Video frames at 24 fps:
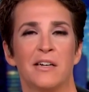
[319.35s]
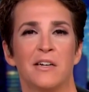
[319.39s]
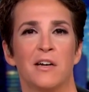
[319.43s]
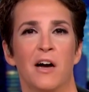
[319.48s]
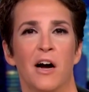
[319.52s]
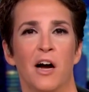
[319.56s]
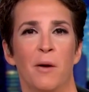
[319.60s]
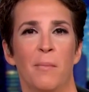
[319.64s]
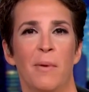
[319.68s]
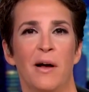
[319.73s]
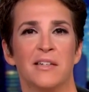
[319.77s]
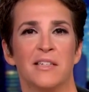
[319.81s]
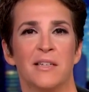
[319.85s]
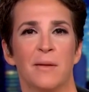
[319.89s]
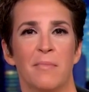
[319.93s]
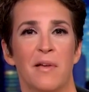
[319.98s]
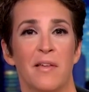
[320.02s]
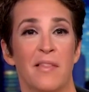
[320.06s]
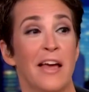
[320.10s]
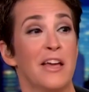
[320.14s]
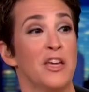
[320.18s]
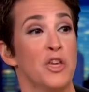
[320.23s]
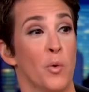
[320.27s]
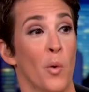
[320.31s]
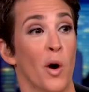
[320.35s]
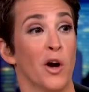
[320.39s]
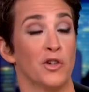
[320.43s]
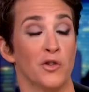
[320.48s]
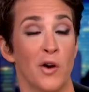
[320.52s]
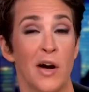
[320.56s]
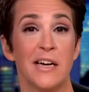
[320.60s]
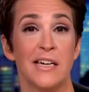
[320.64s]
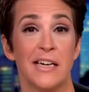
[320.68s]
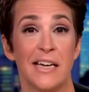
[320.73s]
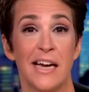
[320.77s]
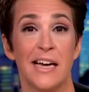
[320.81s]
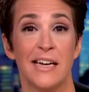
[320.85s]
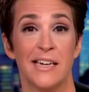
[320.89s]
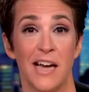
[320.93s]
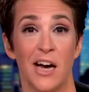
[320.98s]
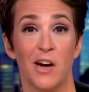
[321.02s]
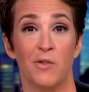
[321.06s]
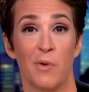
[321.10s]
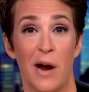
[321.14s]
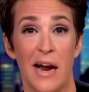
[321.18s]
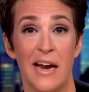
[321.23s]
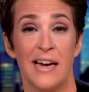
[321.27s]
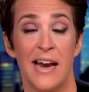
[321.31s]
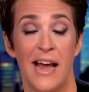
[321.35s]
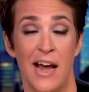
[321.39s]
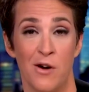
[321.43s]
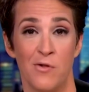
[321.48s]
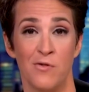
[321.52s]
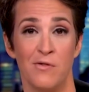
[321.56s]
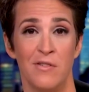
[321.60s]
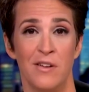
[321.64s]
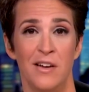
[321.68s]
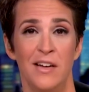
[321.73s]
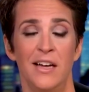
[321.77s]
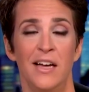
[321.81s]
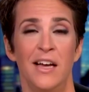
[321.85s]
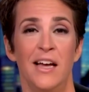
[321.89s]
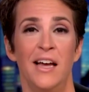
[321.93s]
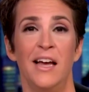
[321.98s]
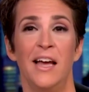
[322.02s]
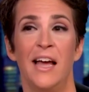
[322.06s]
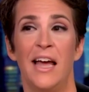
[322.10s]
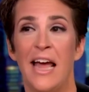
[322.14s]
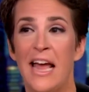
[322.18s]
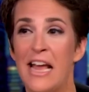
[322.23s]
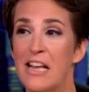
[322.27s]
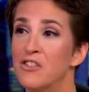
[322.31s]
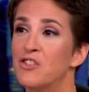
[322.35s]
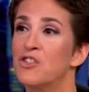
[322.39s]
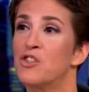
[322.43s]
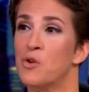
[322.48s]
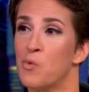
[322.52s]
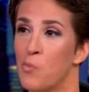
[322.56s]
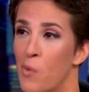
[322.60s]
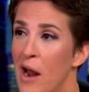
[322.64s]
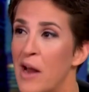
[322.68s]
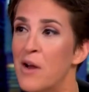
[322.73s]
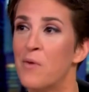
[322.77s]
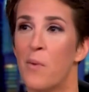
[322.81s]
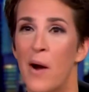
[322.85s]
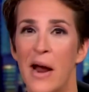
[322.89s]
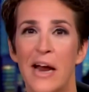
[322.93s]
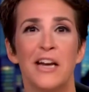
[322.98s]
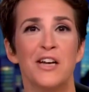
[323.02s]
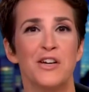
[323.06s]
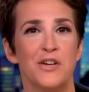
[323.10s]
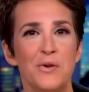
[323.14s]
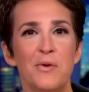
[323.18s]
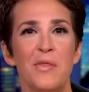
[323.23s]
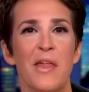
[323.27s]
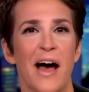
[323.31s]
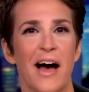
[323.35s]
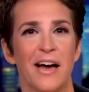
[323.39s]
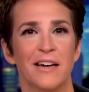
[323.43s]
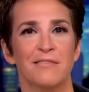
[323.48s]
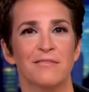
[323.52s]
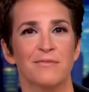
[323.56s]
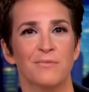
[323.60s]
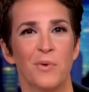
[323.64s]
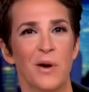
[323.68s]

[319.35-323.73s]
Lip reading: to talk about something that you are trying to get done right now is the right way to do that.